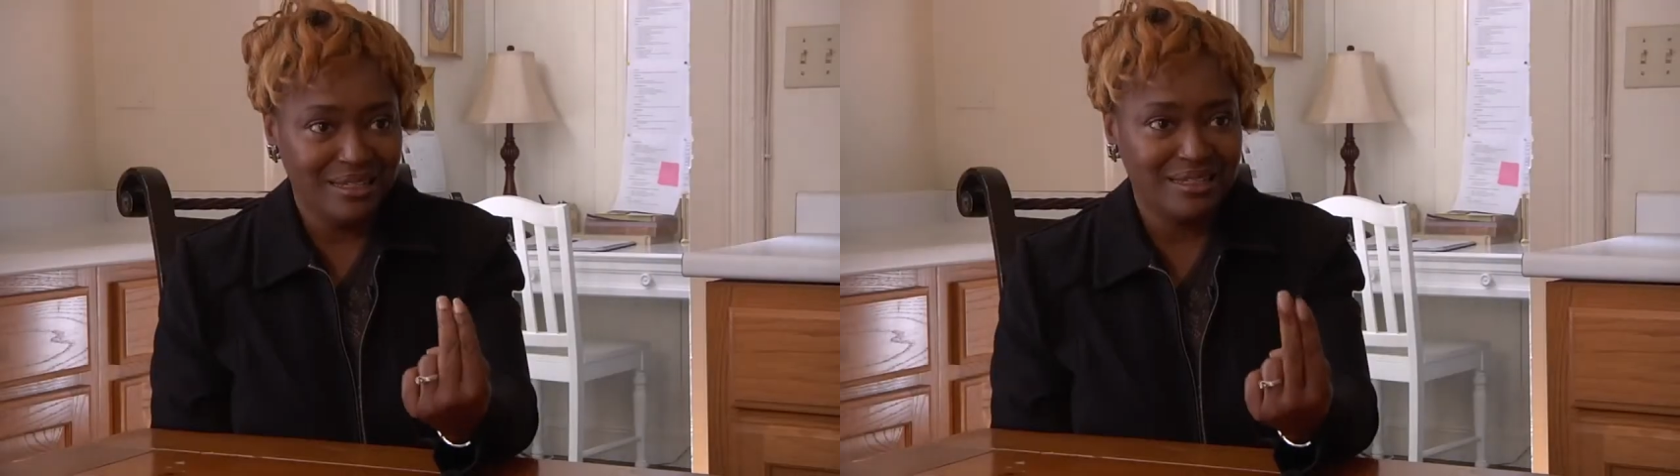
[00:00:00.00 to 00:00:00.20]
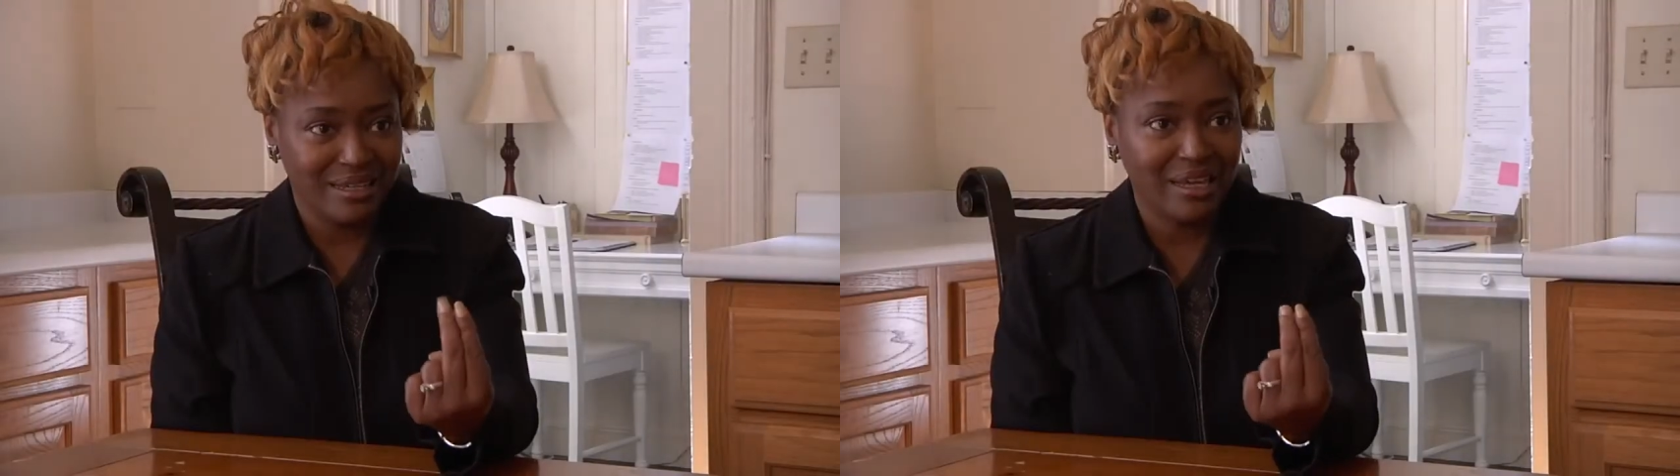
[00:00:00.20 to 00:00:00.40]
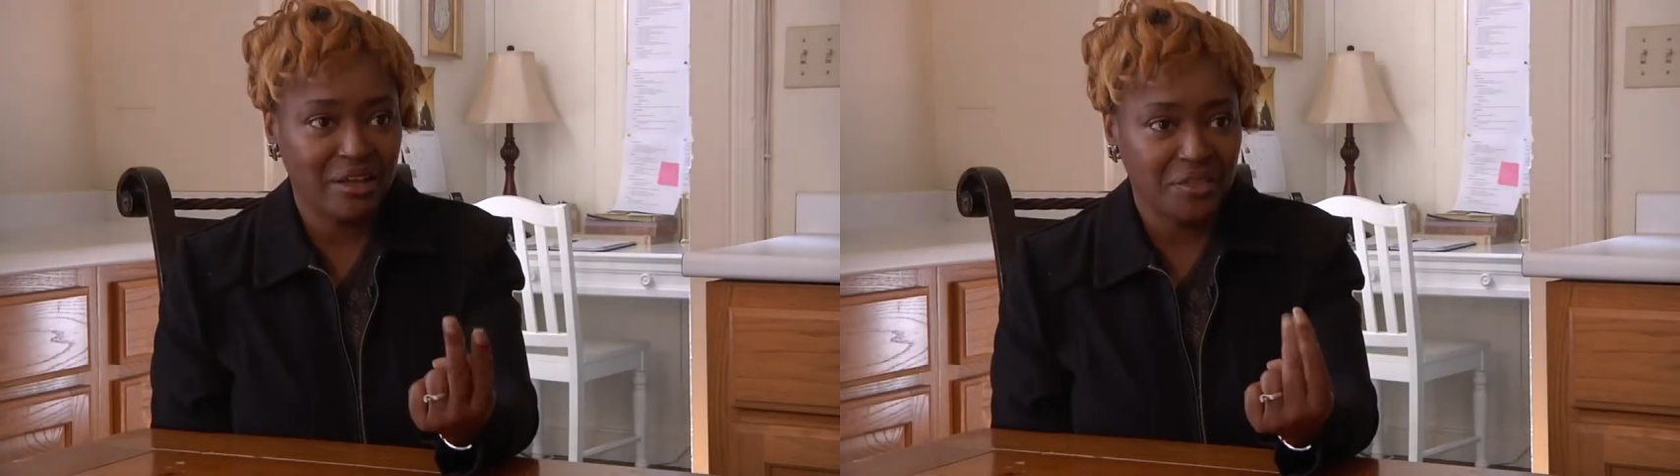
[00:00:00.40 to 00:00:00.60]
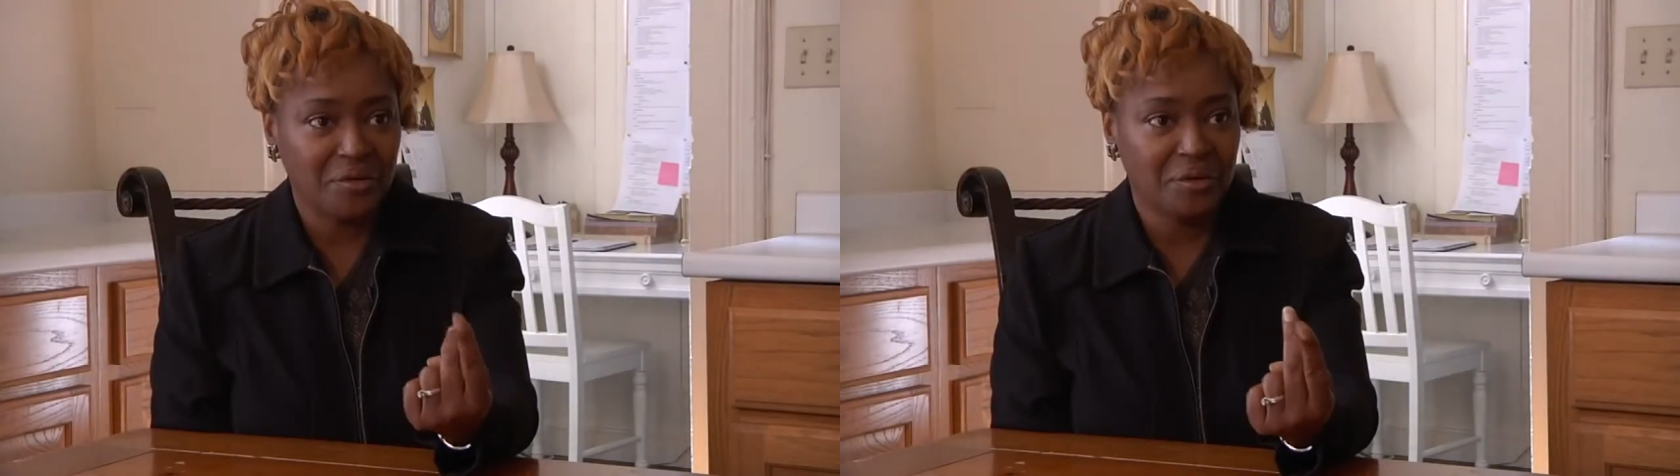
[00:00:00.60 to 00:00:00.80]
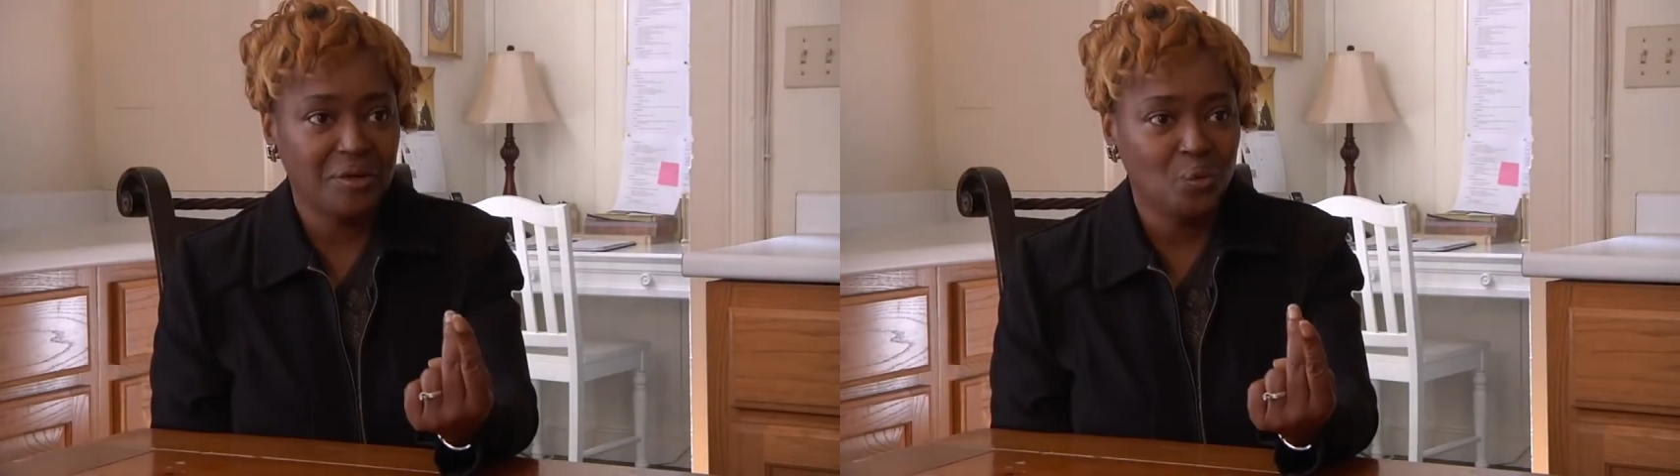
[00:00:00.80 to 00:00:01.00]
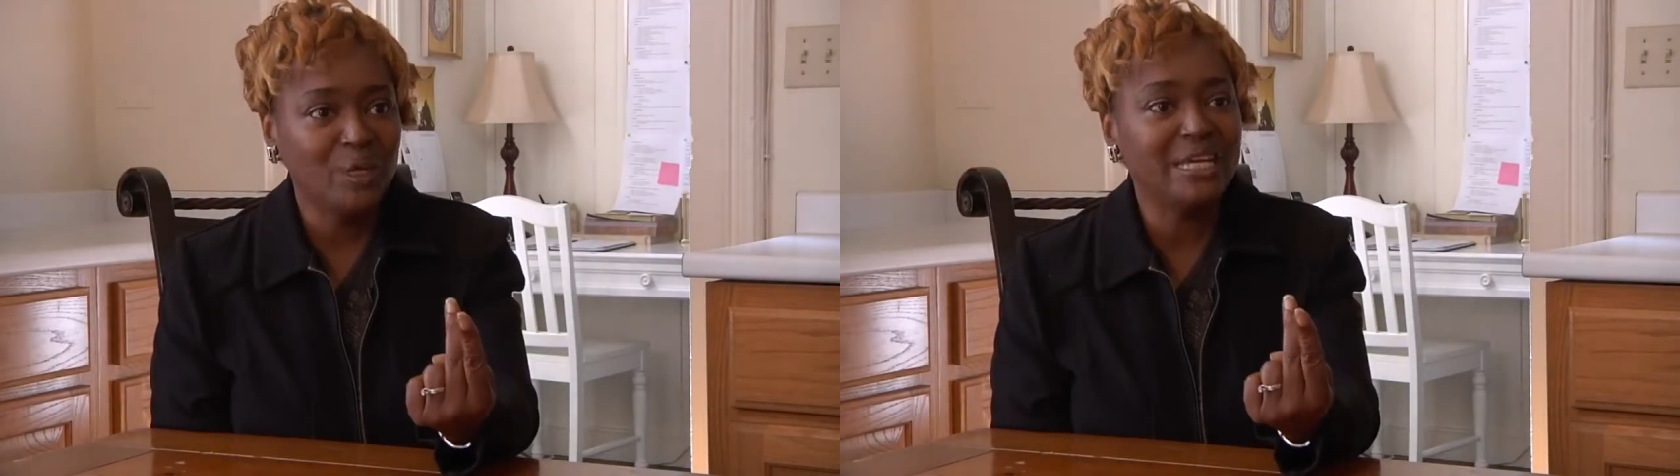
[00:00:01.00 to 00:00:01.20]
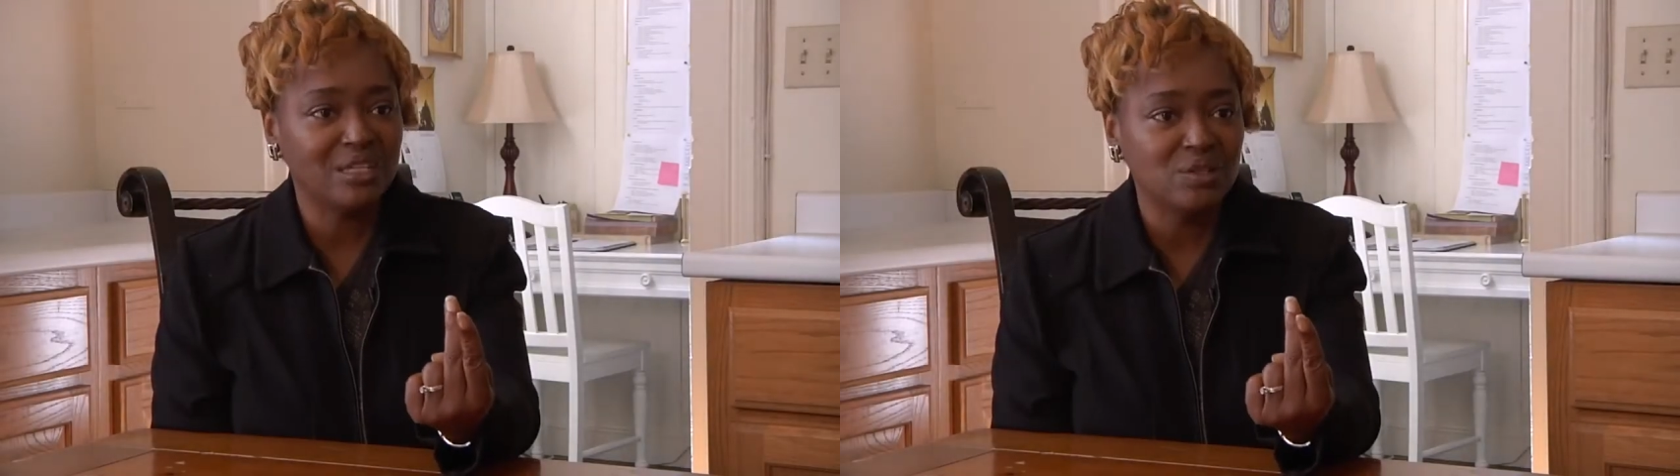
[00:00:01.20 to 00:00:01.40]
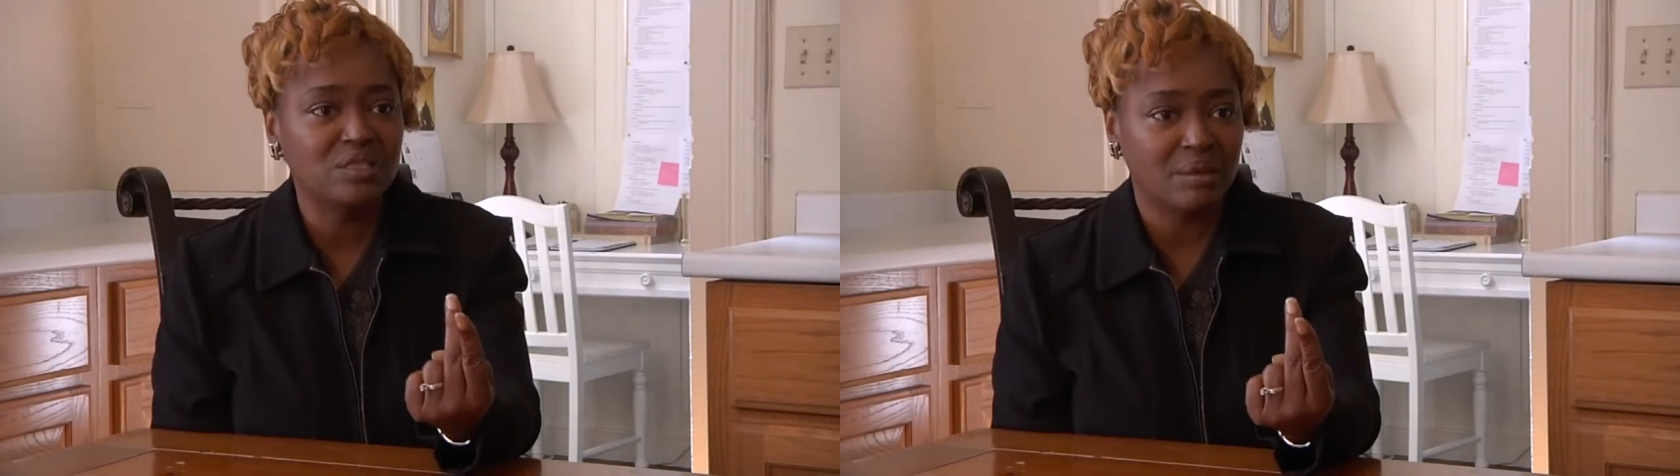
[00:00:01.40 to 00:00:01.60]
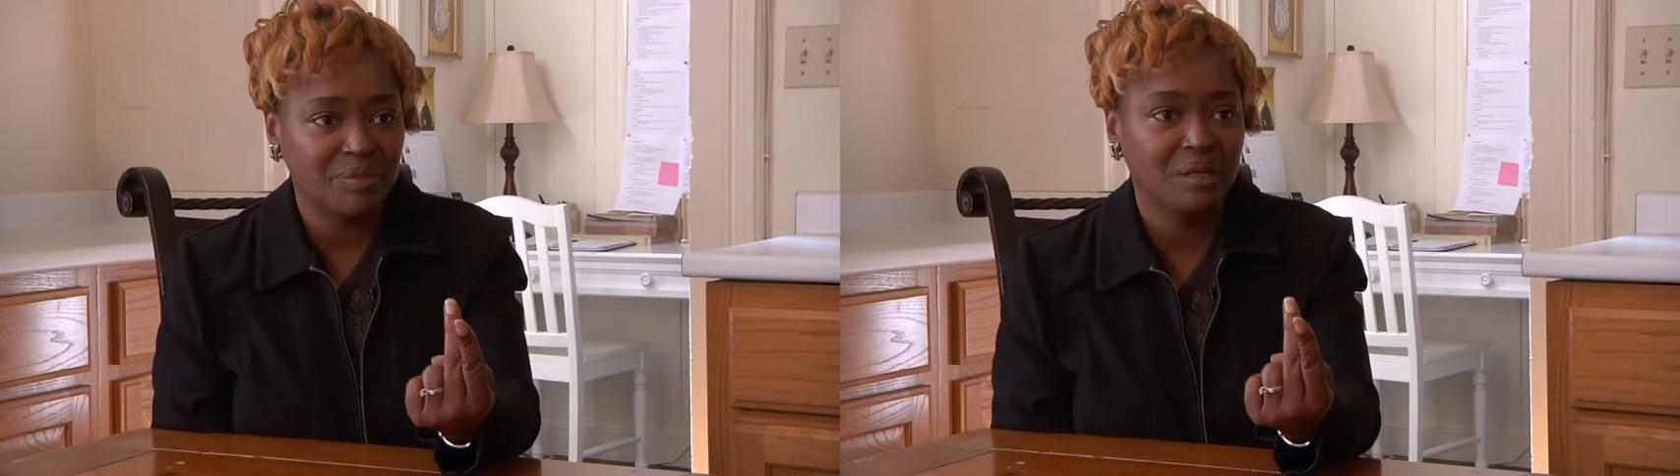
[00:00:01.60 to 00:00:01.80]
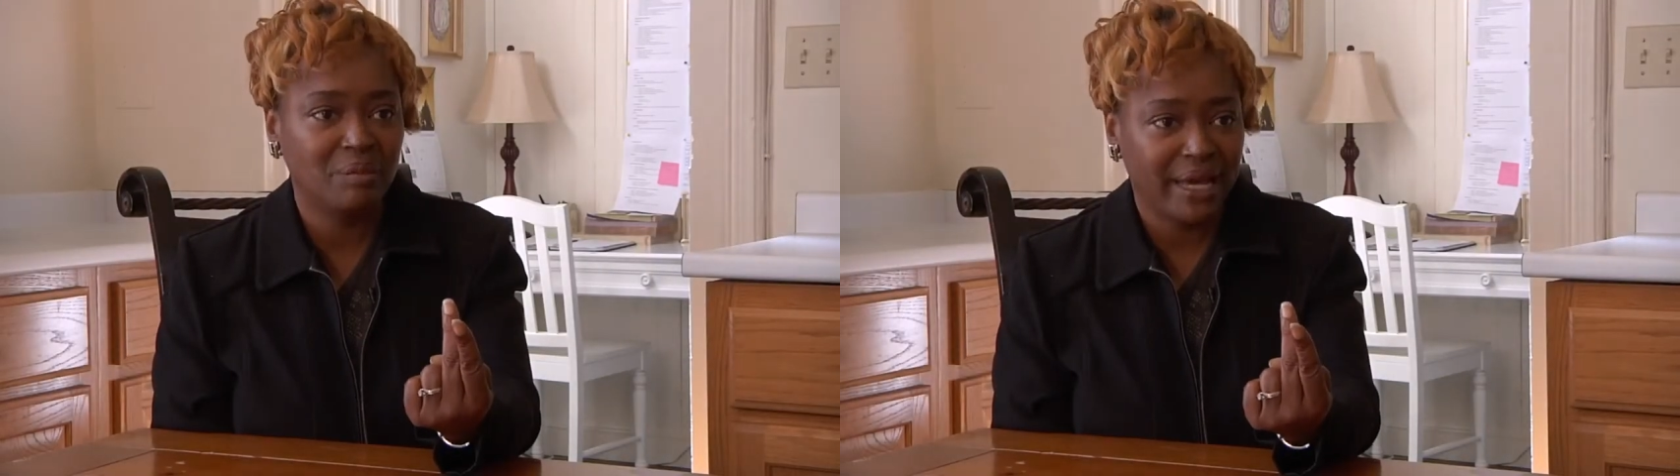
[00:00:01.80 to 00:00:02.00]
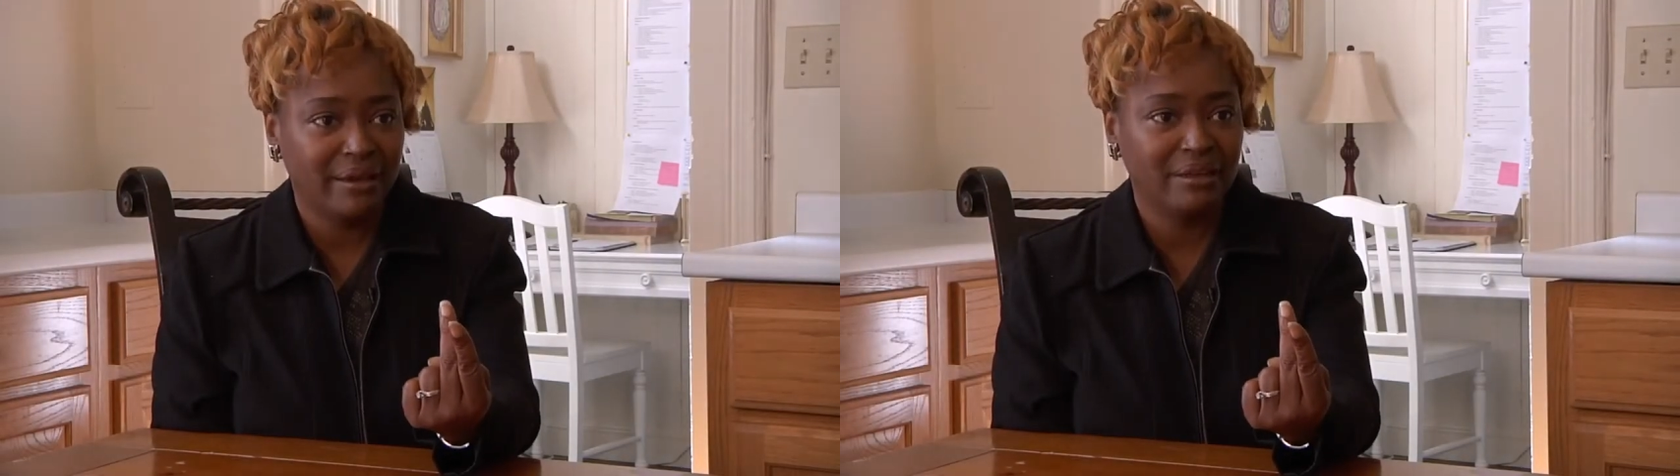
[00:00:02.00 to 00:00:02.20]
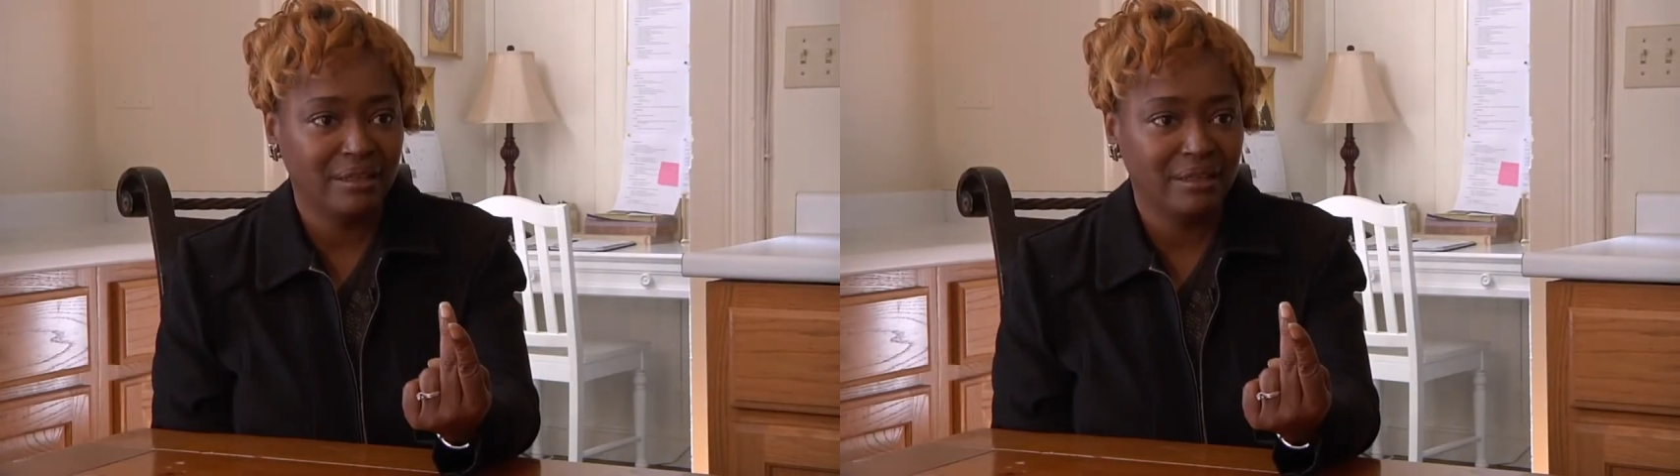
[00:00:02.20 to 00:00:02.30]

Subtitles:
together, we can do something about